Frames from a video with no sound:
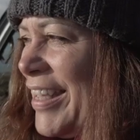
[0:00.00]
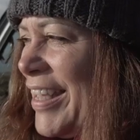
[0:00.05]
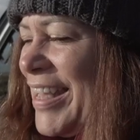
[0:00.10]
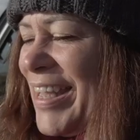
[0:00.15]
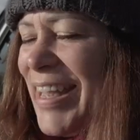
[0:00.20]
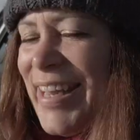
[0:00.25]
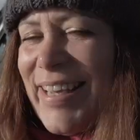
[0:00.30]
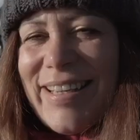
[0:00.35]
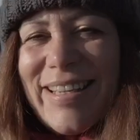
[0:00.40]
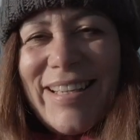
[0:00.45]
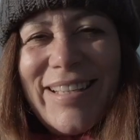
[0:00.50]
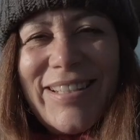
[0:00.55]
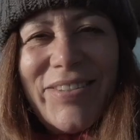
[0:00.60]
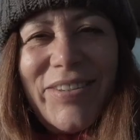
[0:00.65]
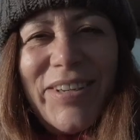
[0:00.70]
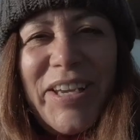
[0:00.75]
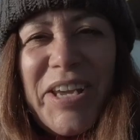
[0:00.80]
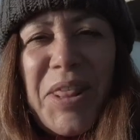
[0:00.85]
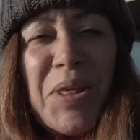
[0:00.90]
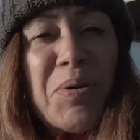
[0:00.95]
and there's
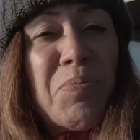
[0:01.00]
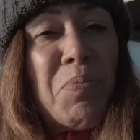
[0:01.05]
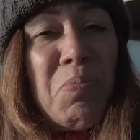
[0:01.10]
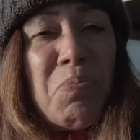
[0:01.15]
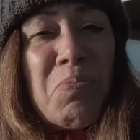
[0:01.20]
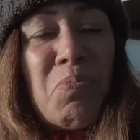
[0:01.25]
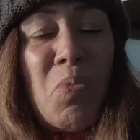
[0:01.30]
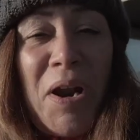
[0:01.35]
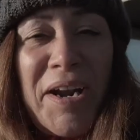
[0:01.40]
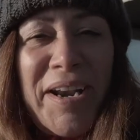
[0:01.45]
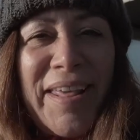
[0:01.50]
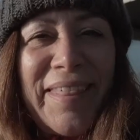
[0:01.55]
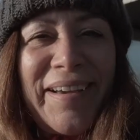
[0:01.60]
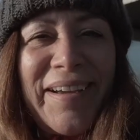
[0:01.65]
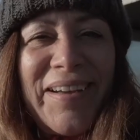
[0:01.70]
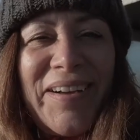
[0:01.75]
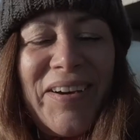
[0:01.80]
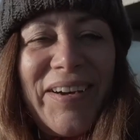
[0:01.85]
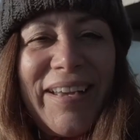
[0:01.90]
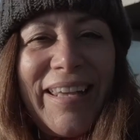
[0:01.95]
only one other
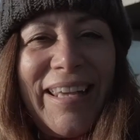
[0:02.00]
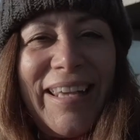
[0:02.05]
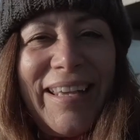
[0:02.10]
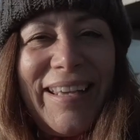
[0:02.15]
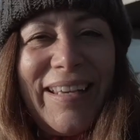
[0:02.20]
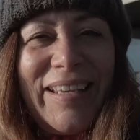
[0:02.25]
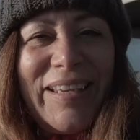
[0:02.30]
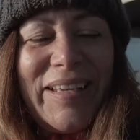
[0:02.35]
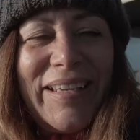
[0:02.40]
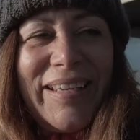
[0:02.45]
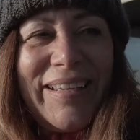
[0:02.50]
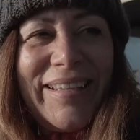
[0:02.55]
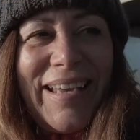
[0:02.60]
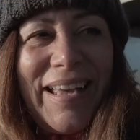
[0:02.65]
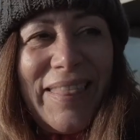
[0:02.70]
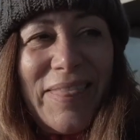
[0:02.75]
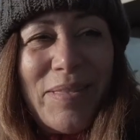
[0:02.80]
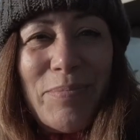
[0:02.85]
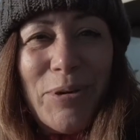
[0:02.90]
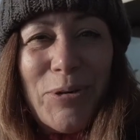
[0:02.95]
car here
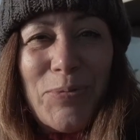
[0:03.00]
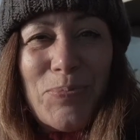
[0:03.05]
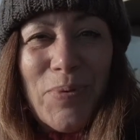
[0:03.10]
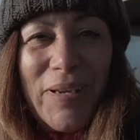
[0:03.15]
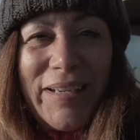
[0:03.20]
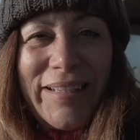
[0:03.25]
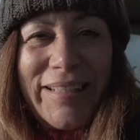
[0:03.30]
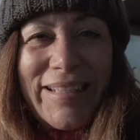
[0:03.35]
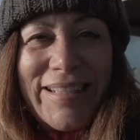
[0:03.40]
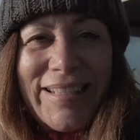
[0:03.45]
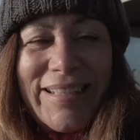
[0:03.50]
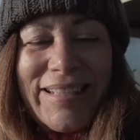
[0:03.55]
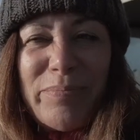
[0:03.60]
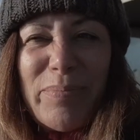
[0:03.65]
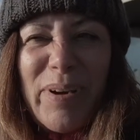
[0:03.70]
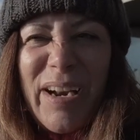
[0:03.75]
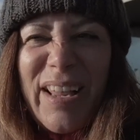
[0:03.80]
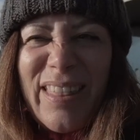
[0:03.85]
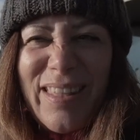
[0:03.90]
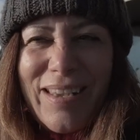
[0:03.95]
at the moment,
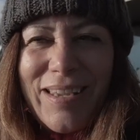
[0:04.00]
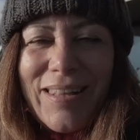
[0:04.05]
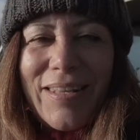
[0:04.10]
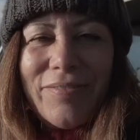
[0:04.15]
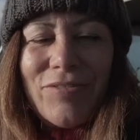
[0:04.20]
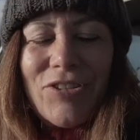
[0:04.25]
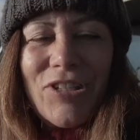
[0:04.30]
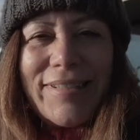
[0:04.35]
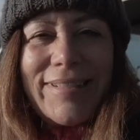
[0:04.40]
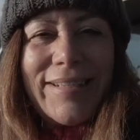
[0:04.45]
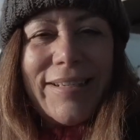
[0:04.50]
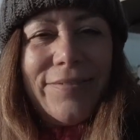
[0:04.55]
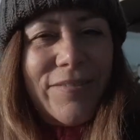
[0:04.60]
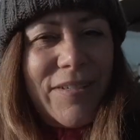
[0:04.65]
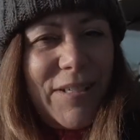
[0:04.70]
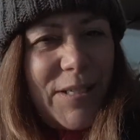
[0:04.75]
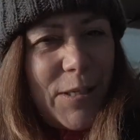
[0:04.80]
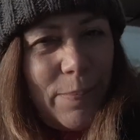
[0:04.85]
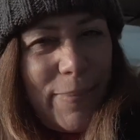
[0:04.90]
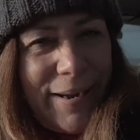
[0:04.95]
but I think they've just
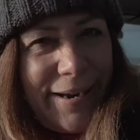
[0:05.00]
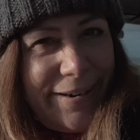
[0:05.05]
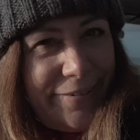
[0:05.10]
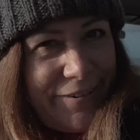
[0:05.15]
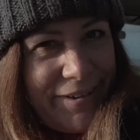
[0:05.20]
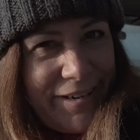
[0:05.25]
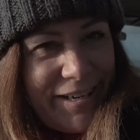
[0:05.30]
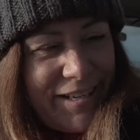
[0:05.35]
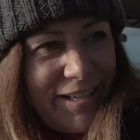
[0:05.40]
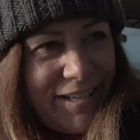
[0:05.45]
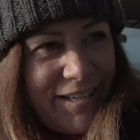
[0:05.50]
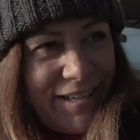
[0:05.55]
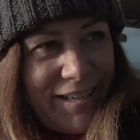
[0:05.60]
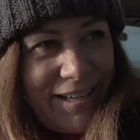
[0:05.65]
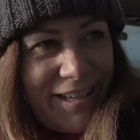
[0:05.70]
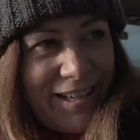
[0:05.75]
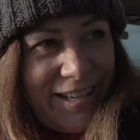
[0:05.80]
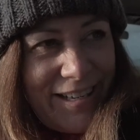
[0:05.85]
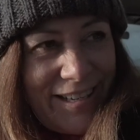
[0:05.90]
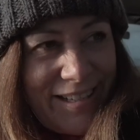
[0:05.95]
lifted a barrier,
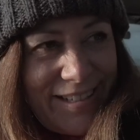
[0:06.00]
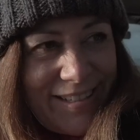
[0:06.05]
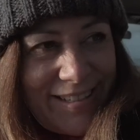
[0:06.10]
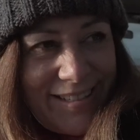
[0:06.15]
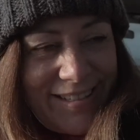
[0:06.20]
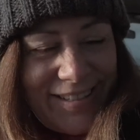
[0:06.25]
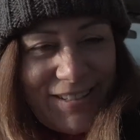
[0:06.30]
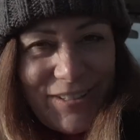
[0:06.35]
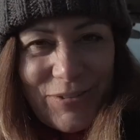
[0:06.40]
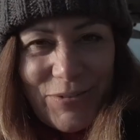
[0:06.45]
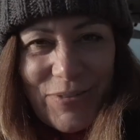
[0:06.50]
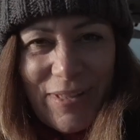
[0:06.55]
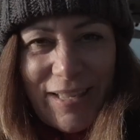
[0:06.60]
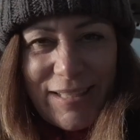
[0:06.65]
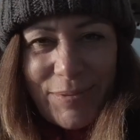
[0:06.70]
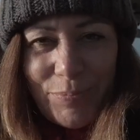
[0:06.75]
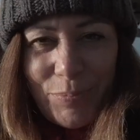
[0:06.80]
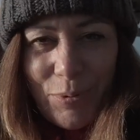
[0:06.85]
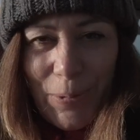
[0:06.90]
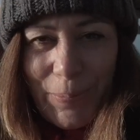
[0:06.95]
so
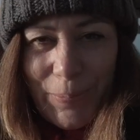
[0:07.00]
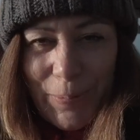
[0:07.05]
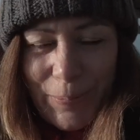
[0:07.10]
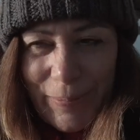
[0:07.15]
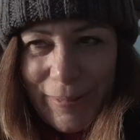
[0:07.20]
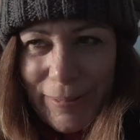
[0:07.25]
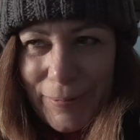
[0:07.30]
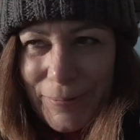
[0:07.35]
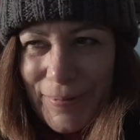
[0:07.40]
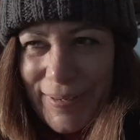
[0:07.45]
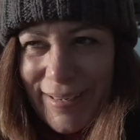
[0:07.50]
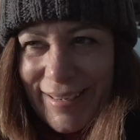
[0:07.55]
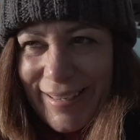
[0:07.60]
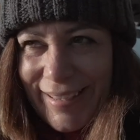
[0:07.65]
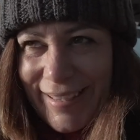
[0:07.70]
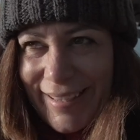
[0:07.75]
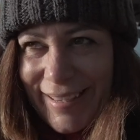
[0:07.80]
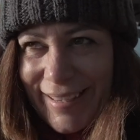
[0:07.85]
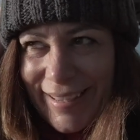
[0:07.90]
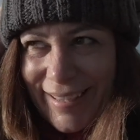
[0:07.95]
that's probably
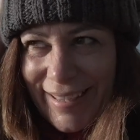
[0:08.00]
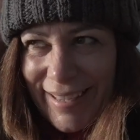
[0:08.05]
why.